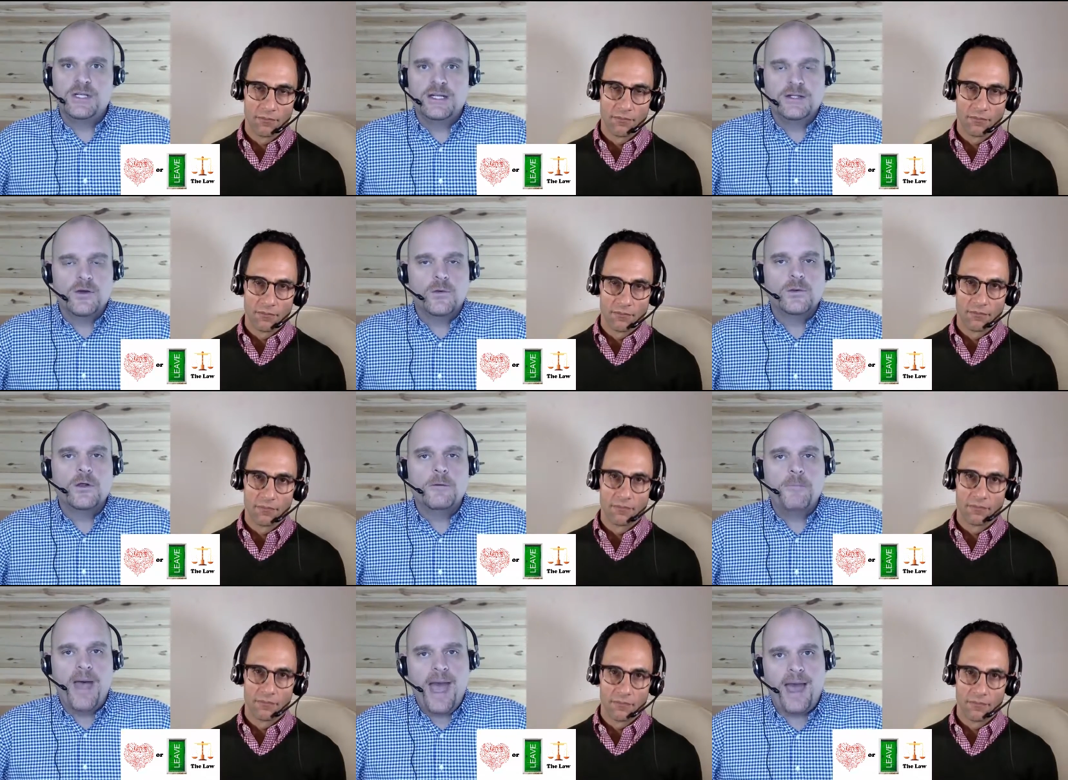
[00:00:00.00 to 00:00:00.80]
Speaker 1: and don't look
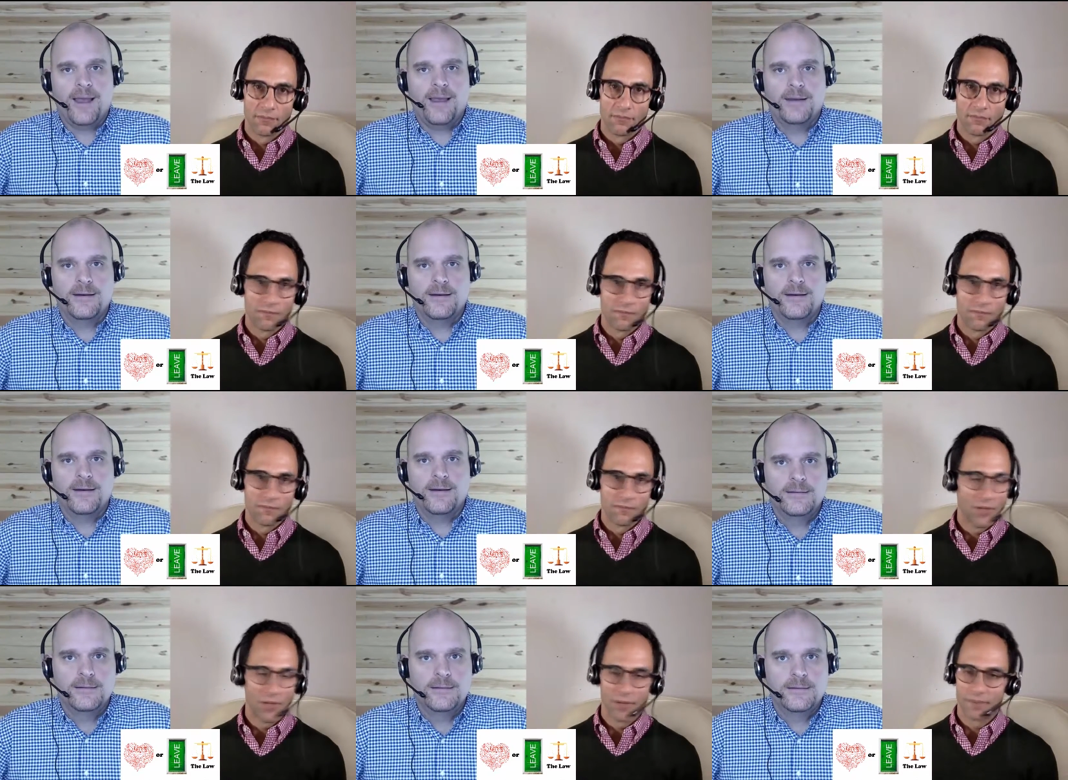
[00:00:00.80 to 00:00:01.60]
back.
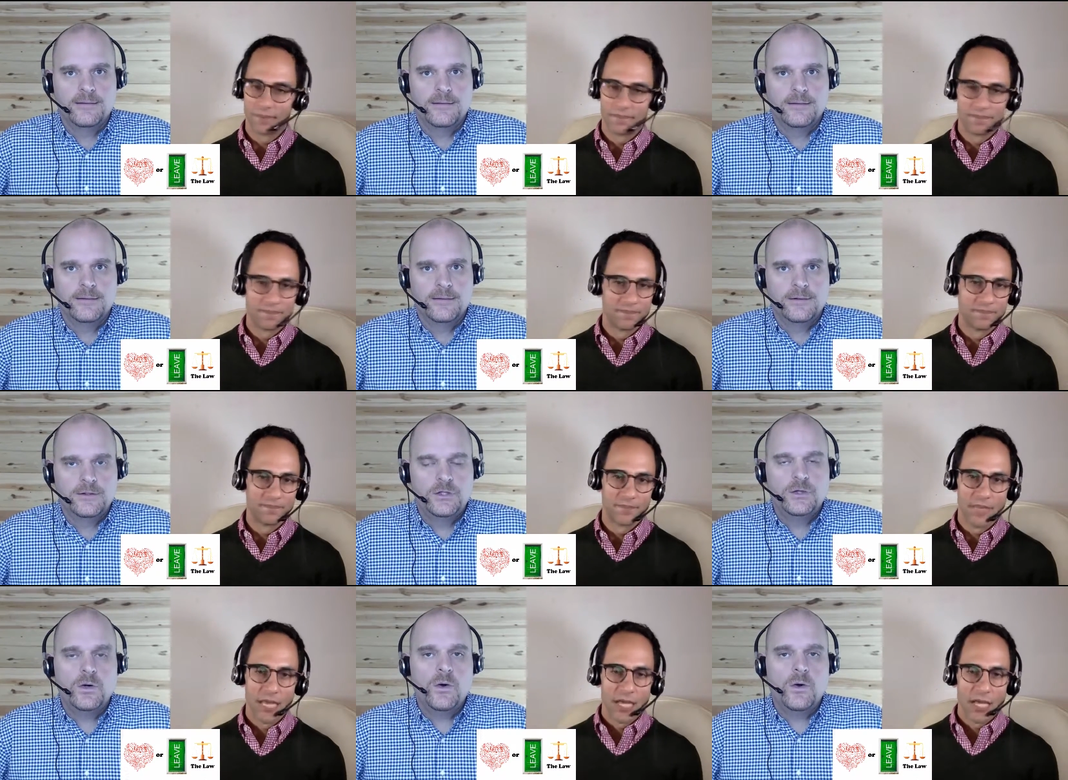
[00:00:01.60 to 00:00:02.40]
Speaker 2: No.
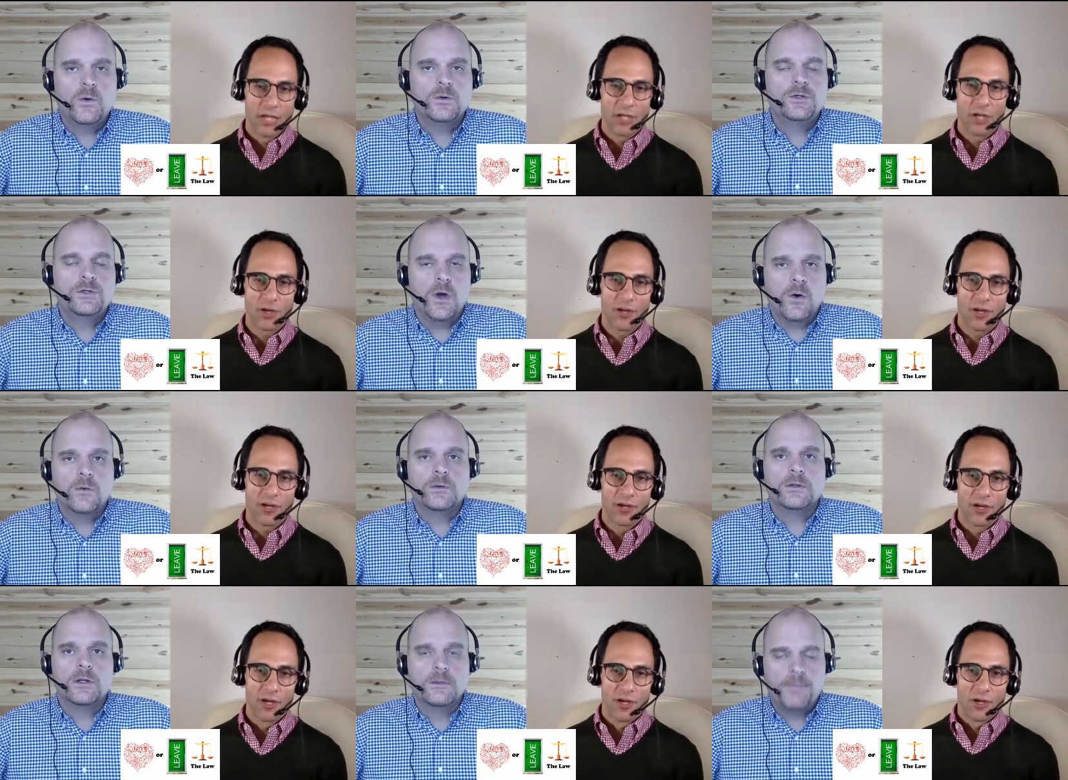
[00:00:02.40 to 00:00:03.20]
Don't, you don't
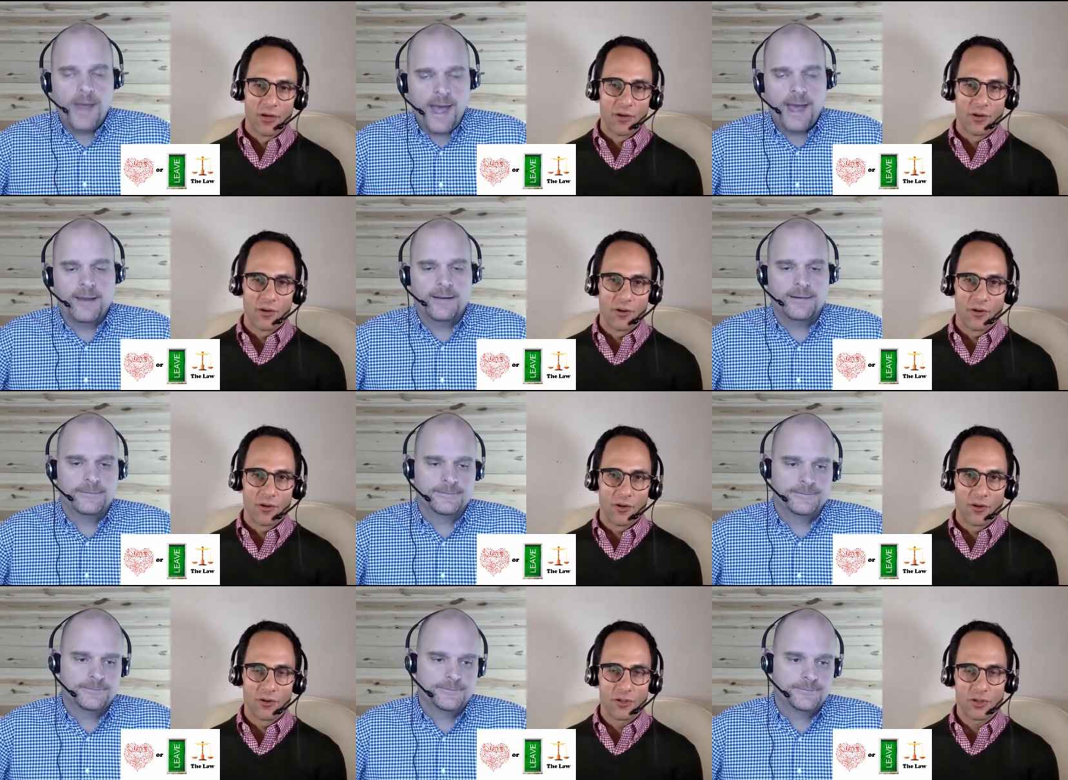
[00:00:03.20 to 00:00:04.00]
that look back.
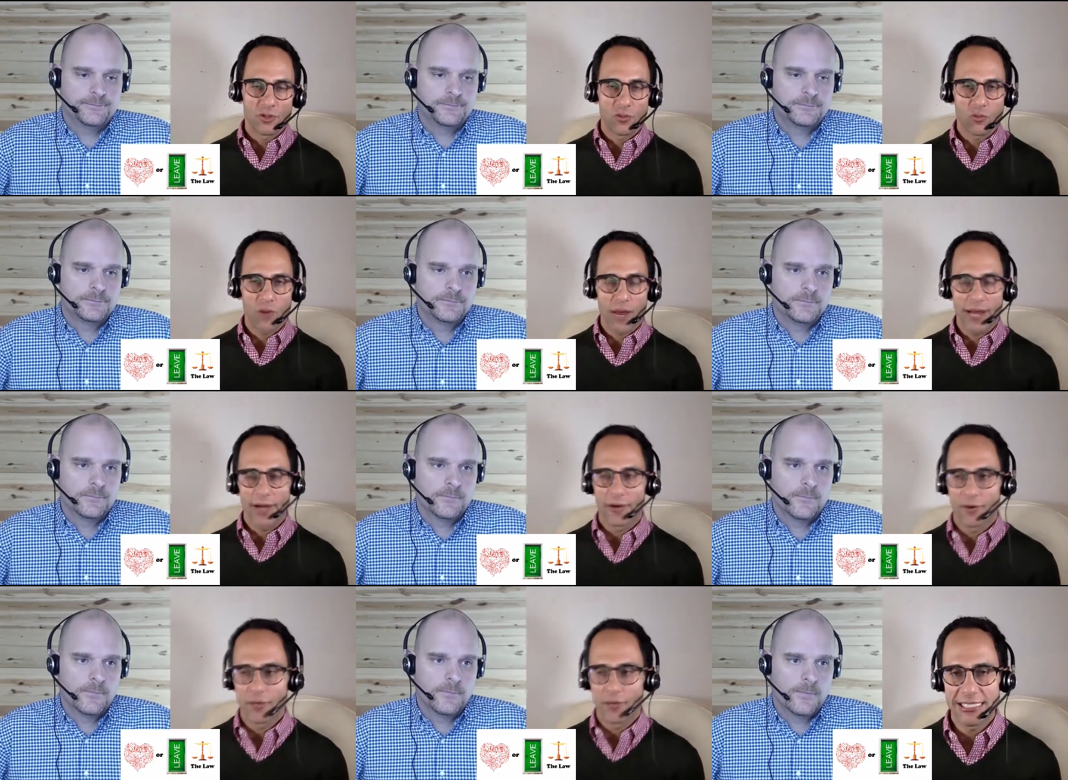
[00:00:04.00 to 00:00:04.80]
There's a
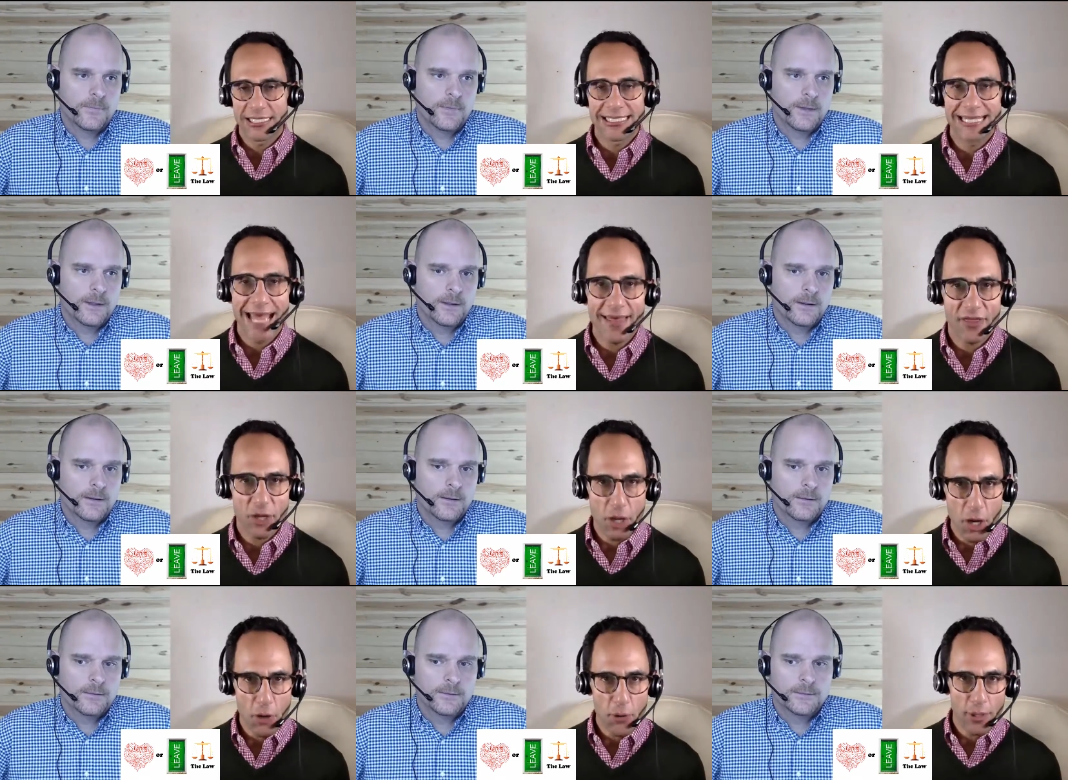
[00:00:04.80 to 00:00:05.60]
writer, Seth
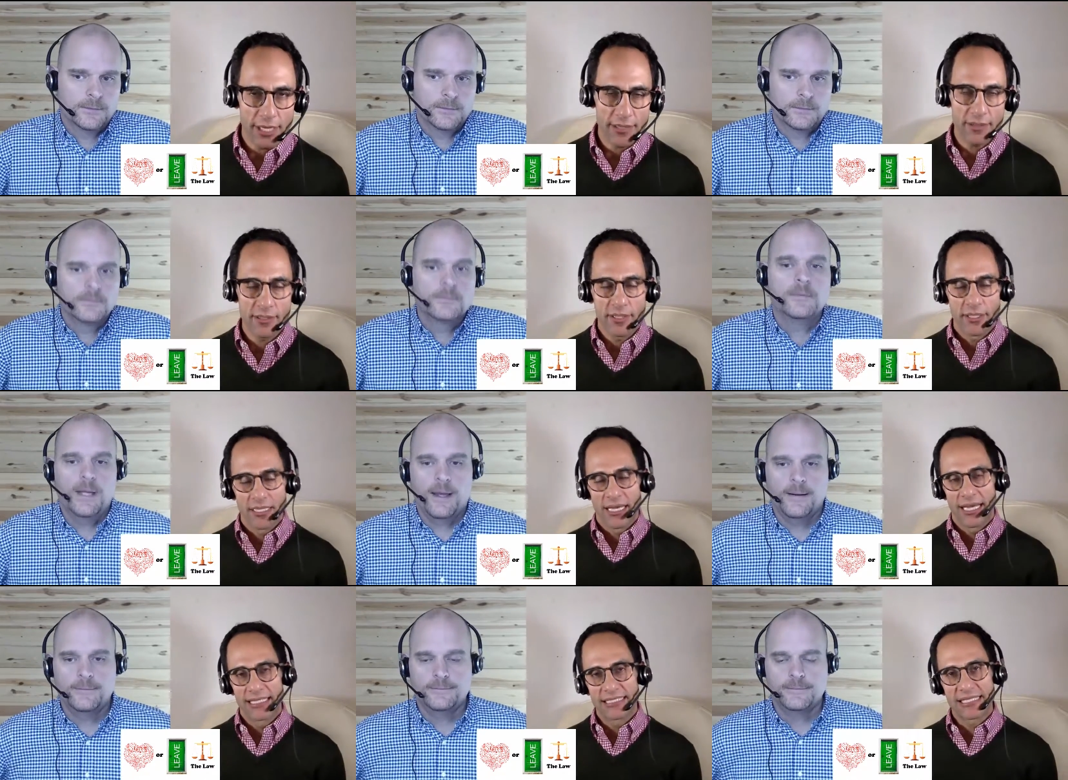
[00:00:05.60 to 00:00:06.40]
Godin,
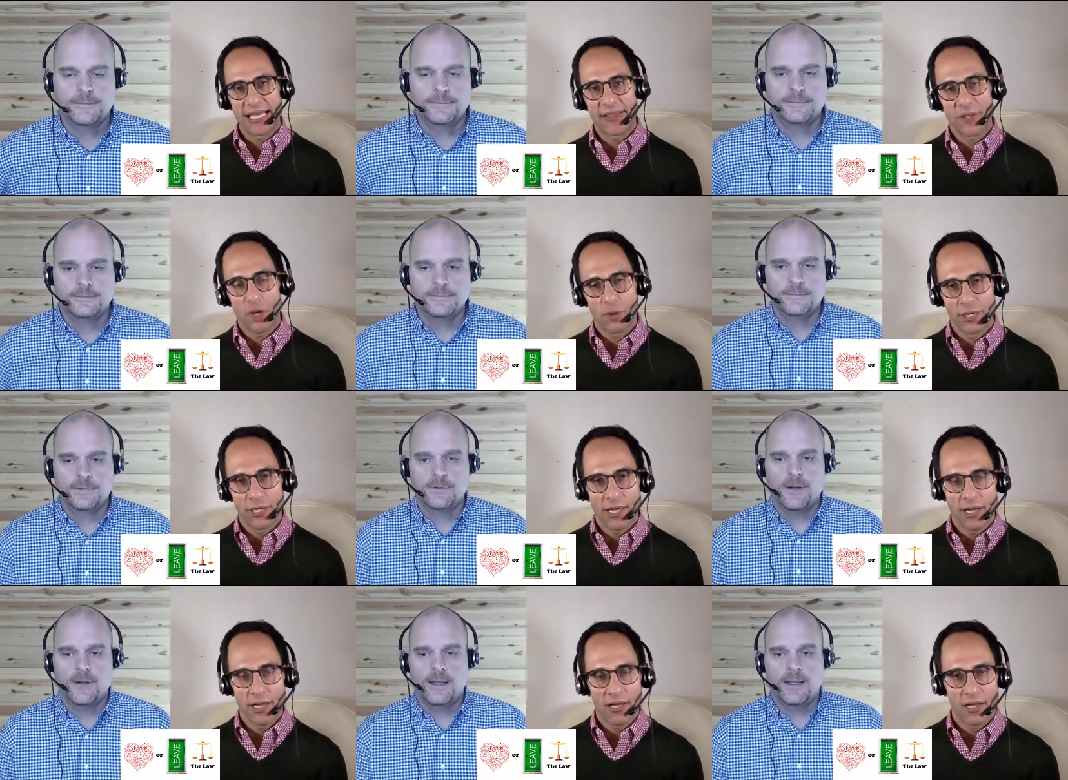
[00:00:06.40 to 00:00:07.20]
yeah. at sethgodin.com.
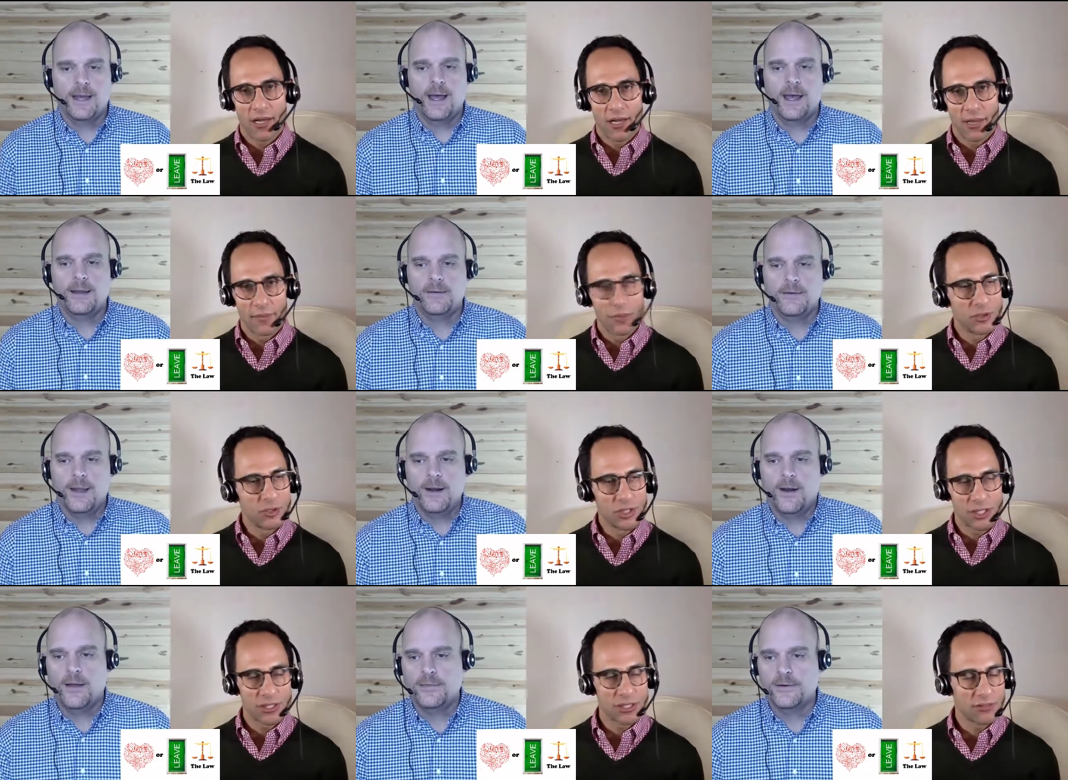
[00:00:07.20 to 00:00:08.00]
Great guy, great
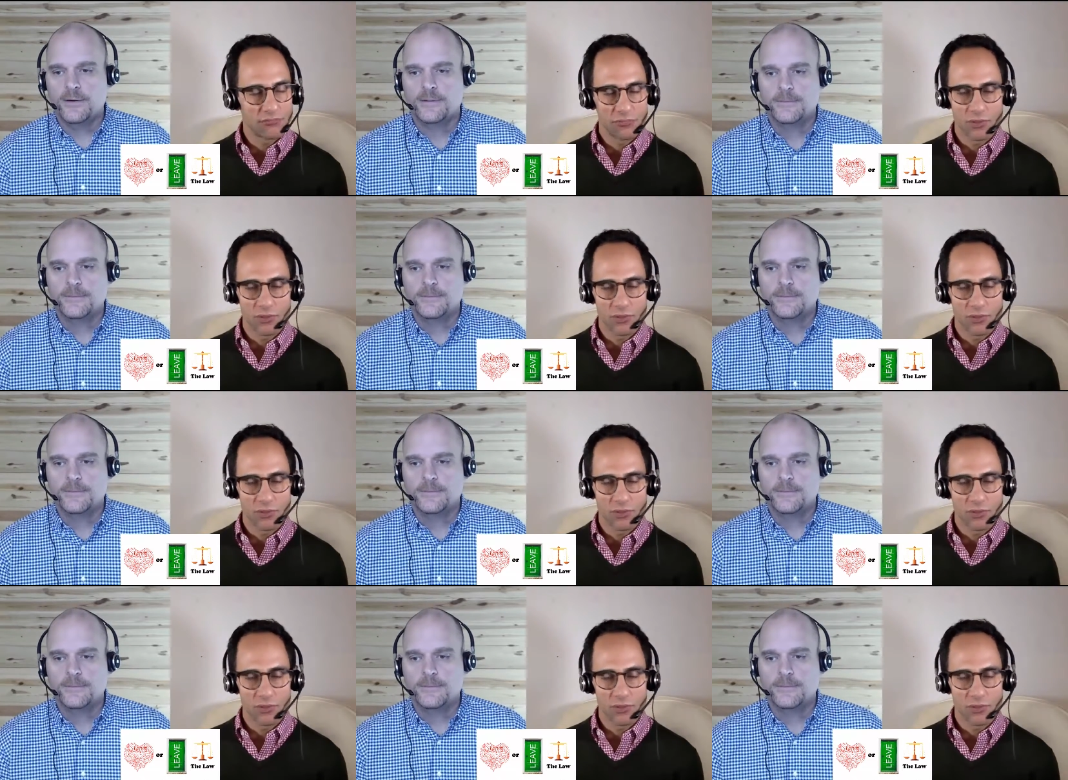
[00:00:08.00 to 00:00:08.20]
author.